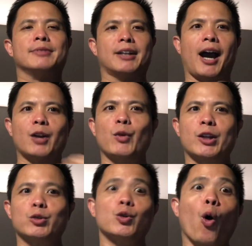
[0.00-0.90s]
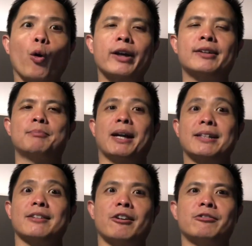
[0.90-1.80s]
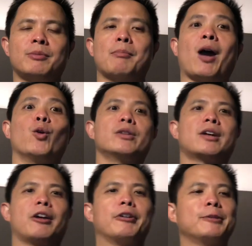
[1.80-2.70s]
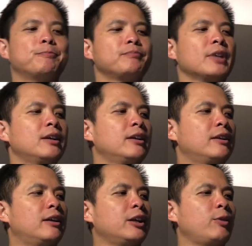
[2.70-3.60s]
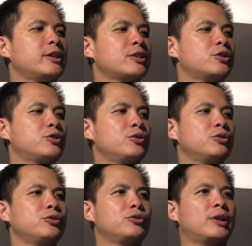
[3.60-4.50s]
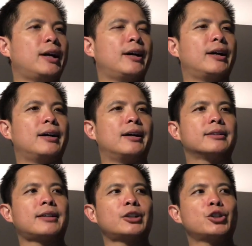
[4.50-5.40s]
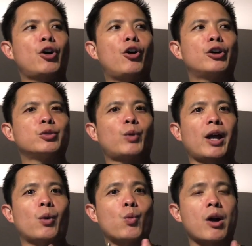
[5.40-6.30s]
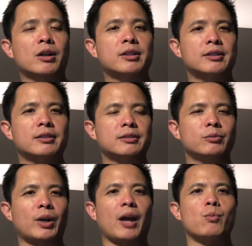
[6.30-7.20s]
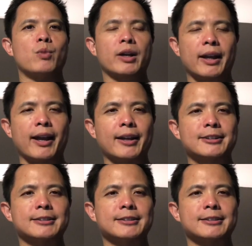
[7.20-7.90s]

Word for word: Can't wait to cook myself my own curry anyway, just to uh, touch on what I work, what I'm working at,